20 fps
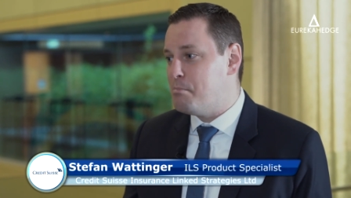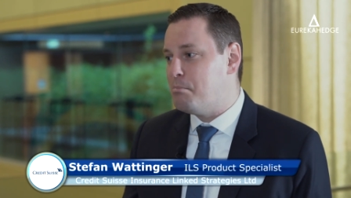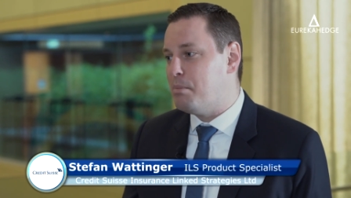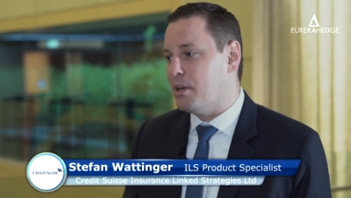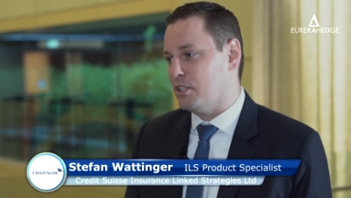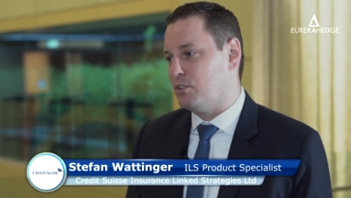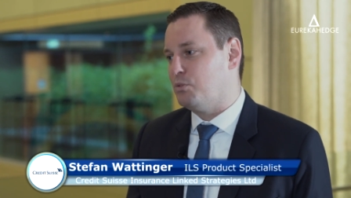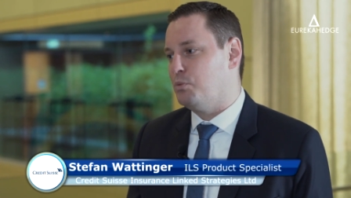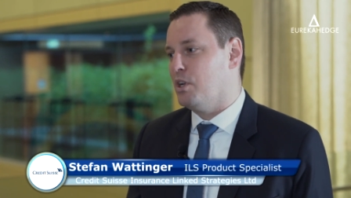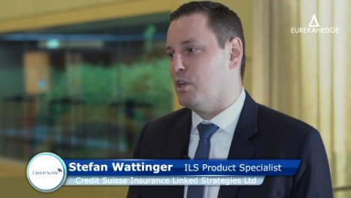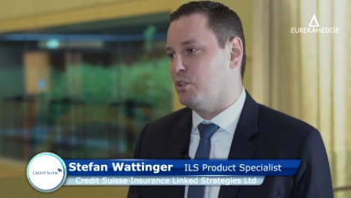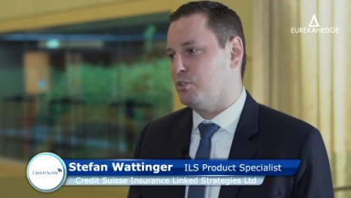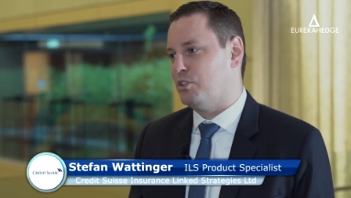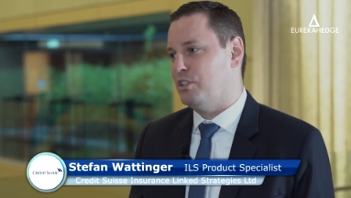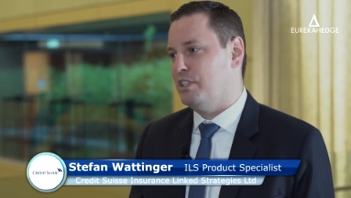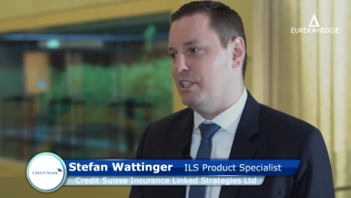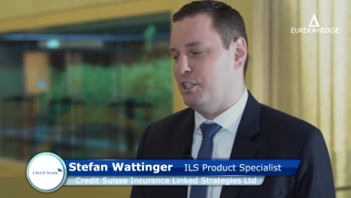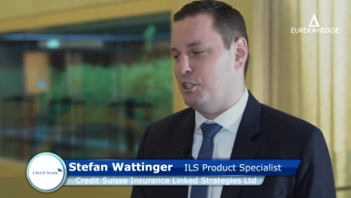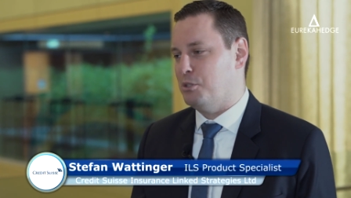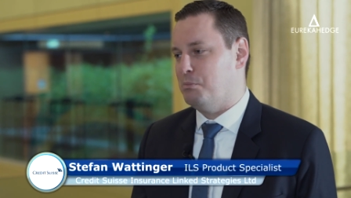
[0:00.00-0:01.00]
But we also
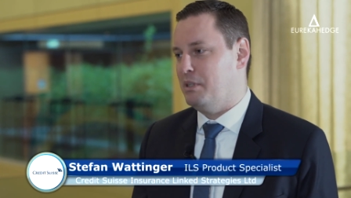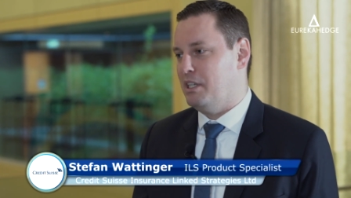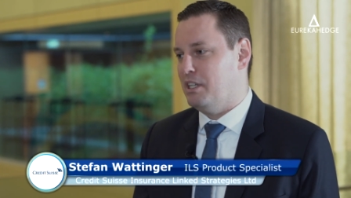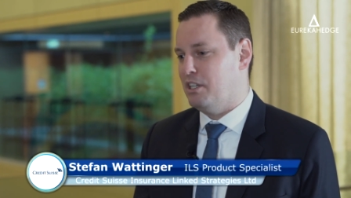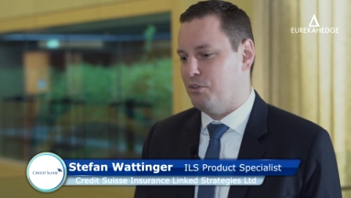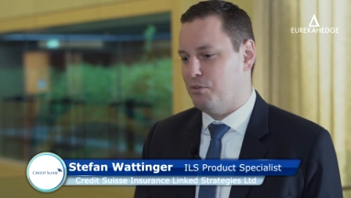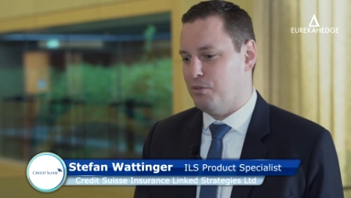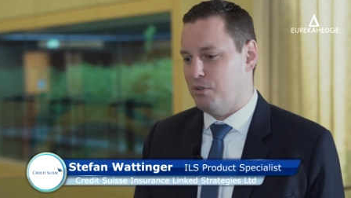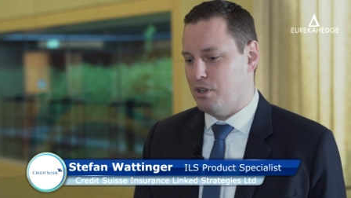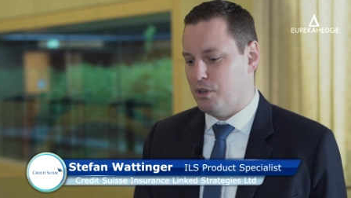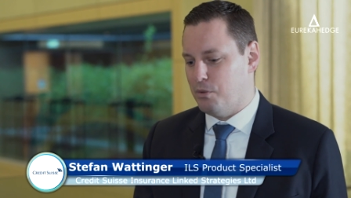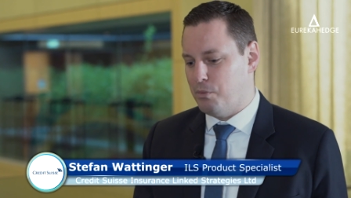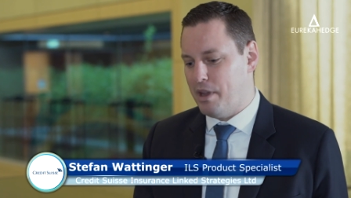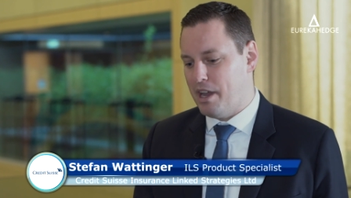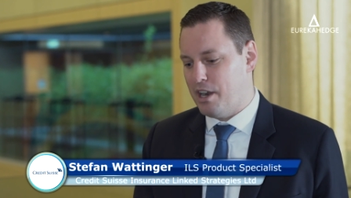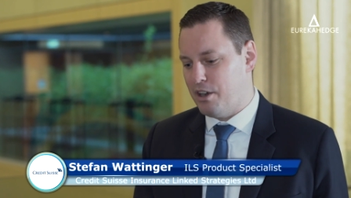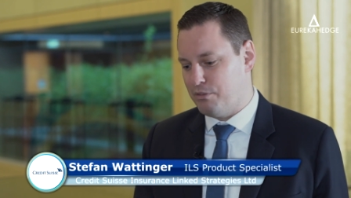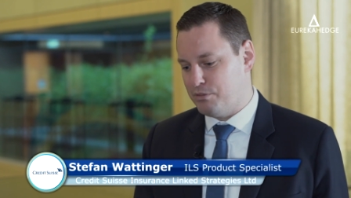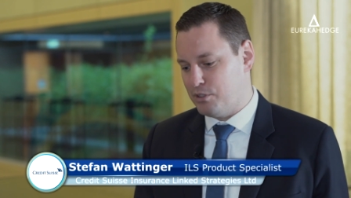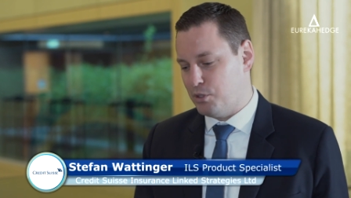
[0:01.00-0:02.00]
need to be
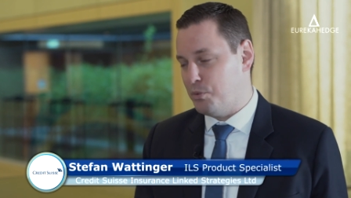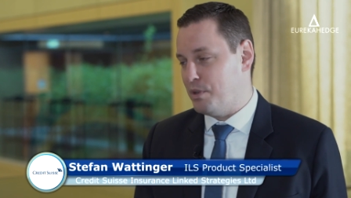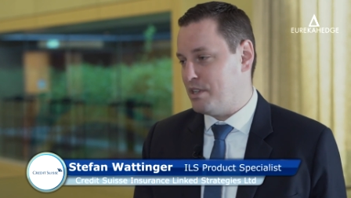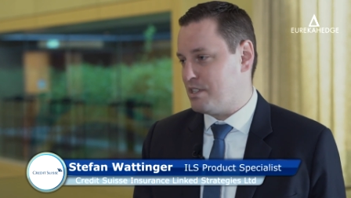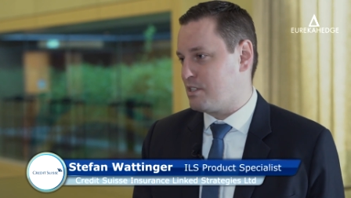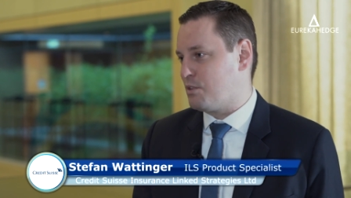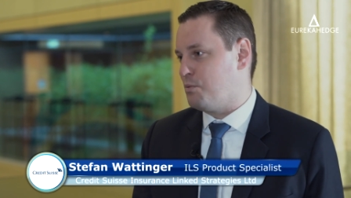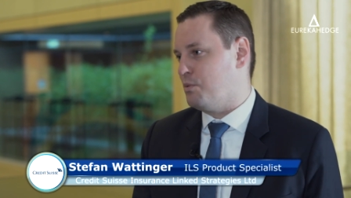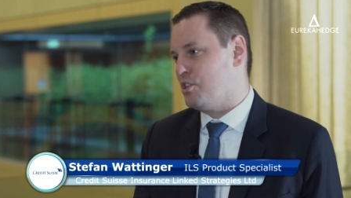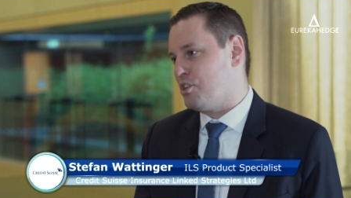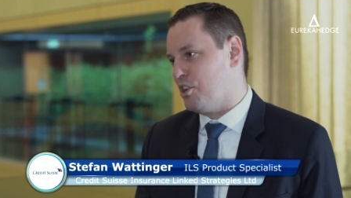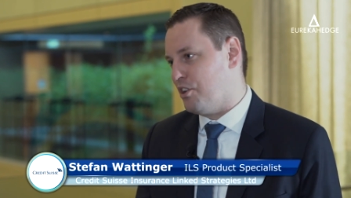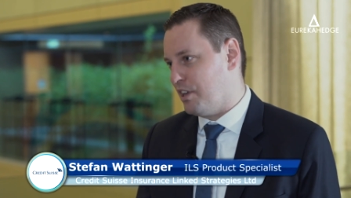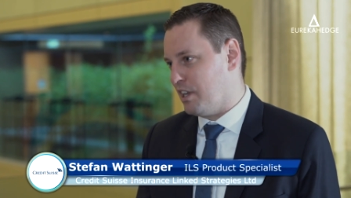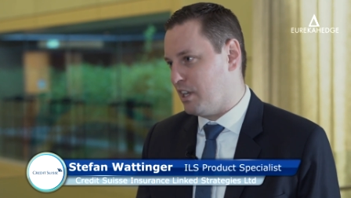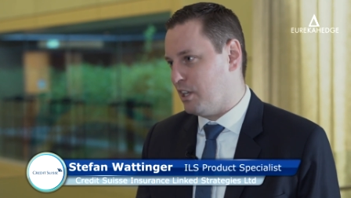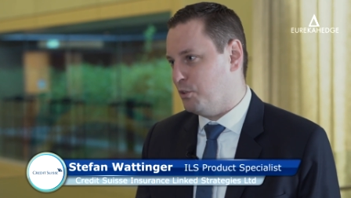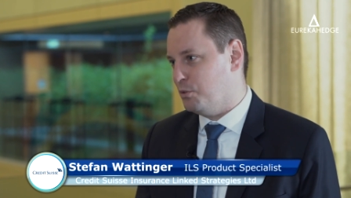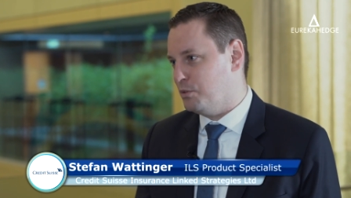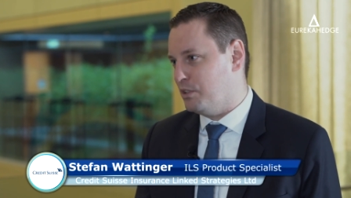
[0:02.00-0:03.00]
aware of the risks which are
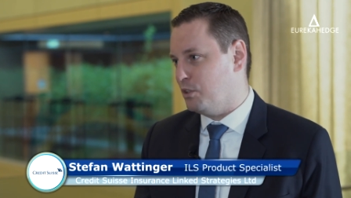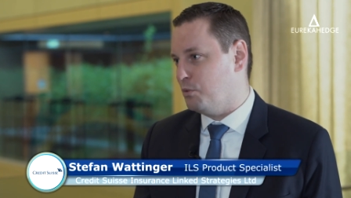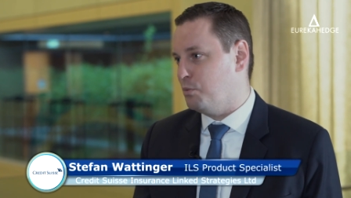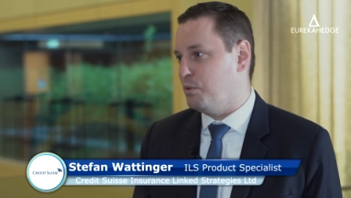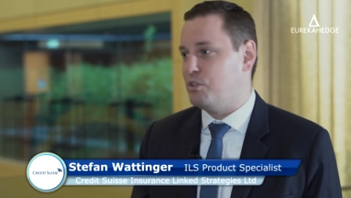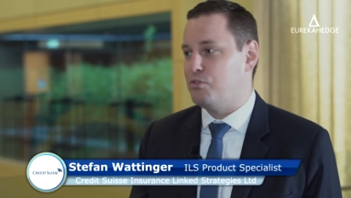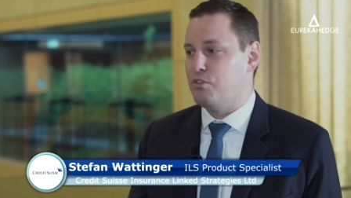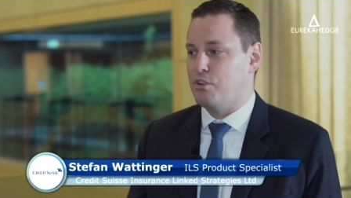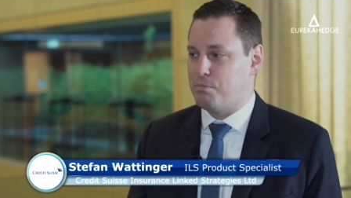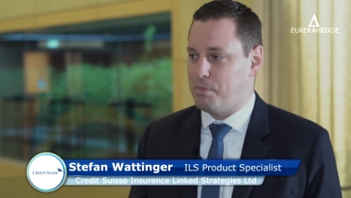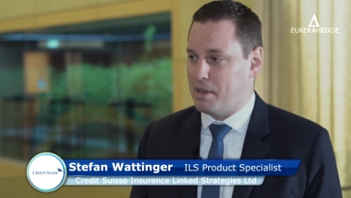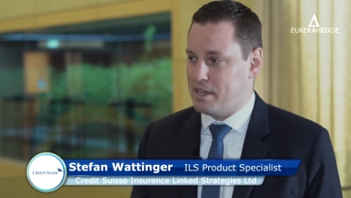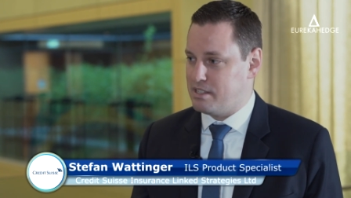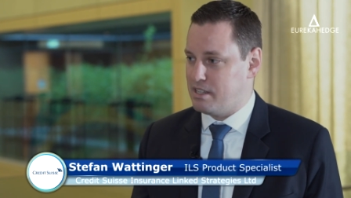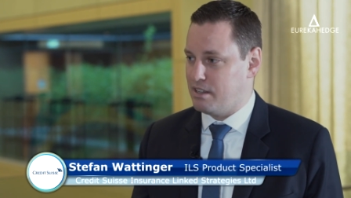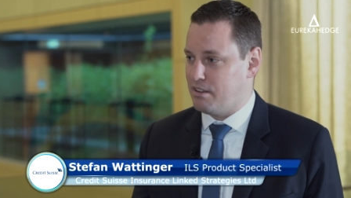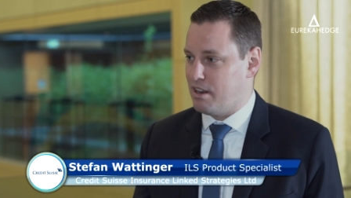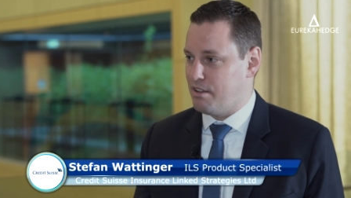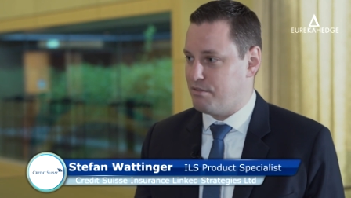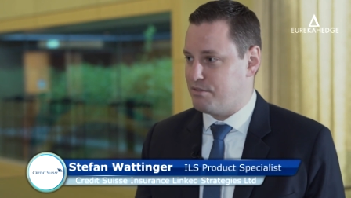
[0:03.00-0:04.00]
included, which we
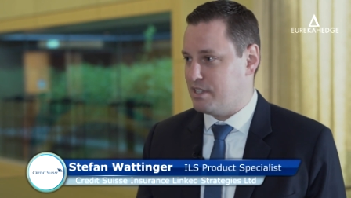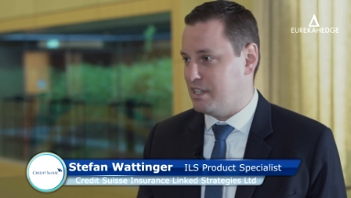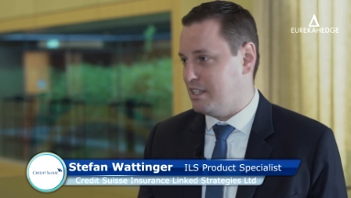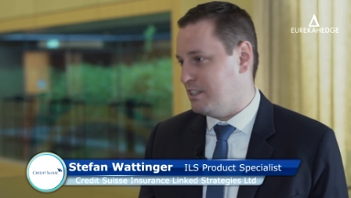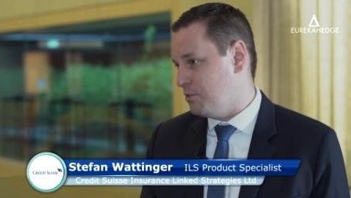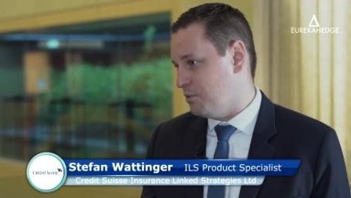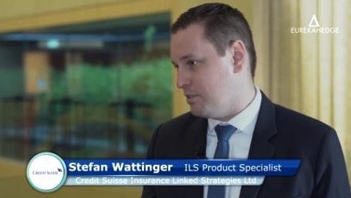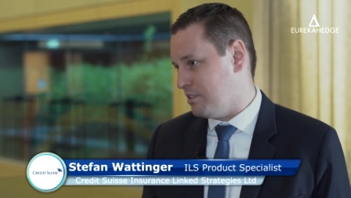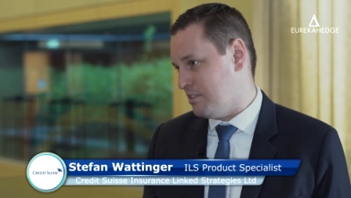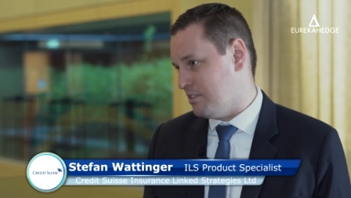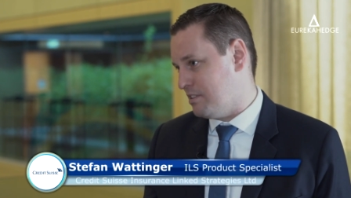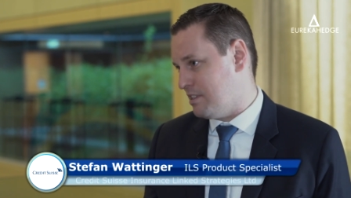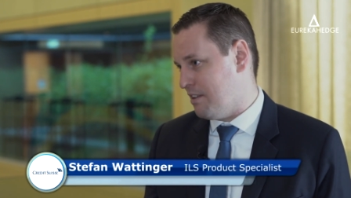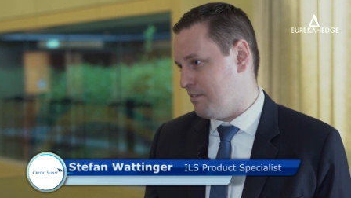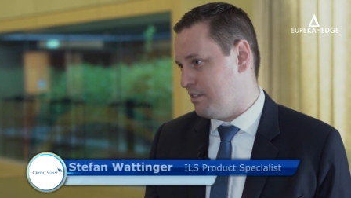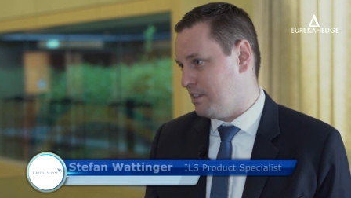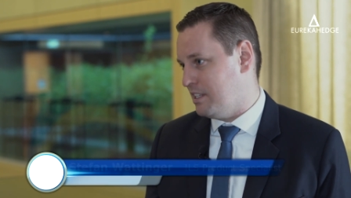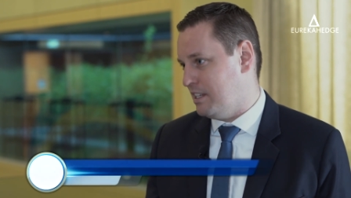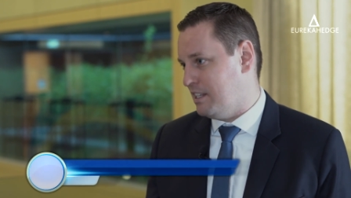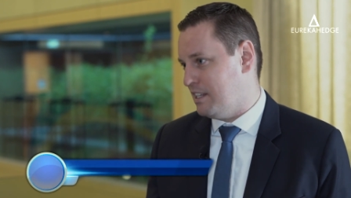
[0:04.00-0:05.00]
basically have seen two thousand
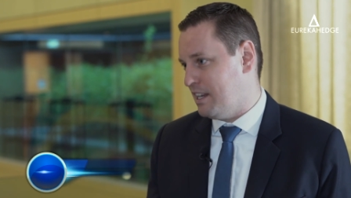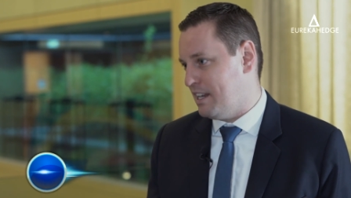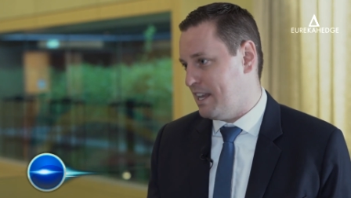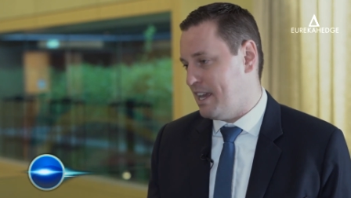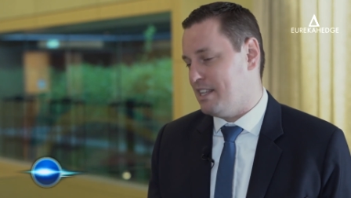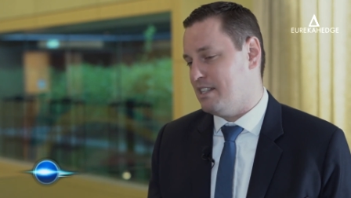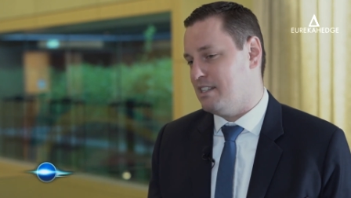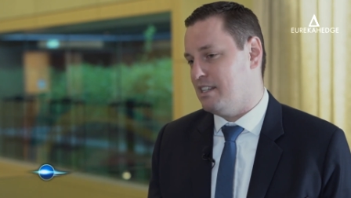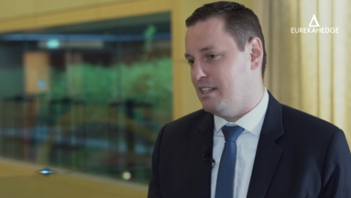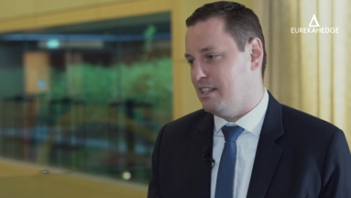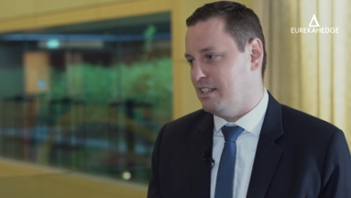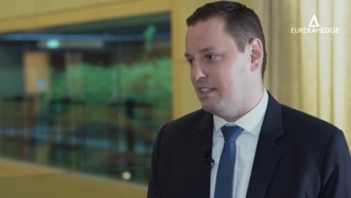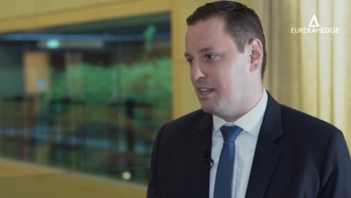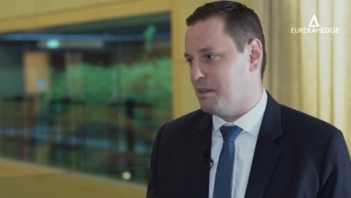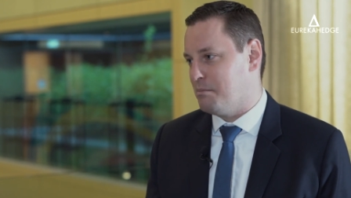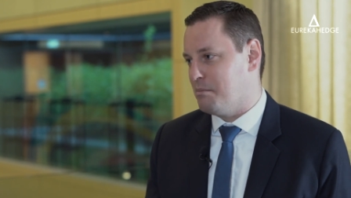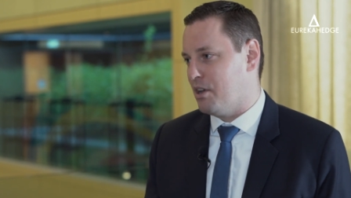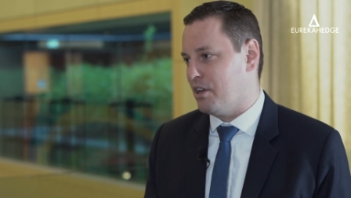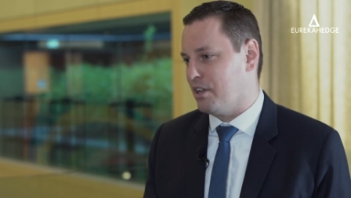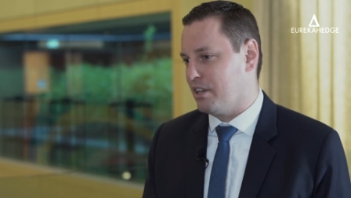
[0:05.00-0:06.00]
seventeen yes. and eighteen in yeah.
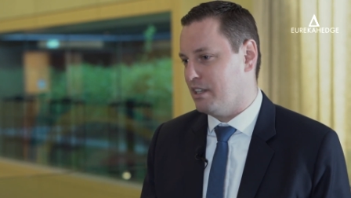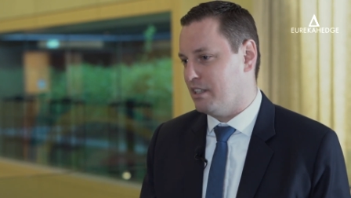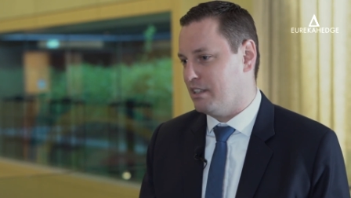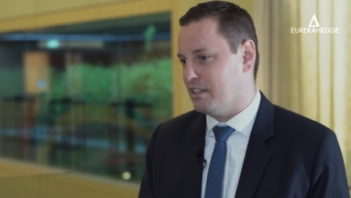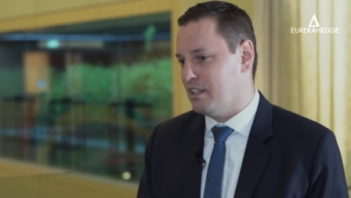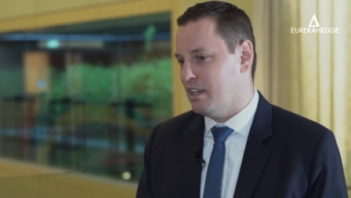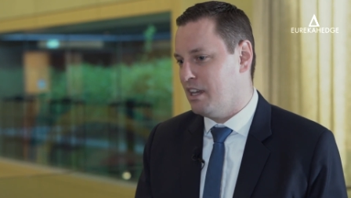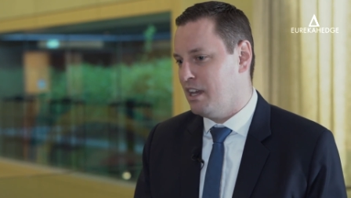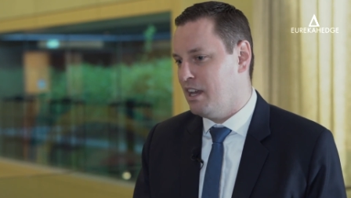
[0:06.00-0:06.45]
that market. Yeah.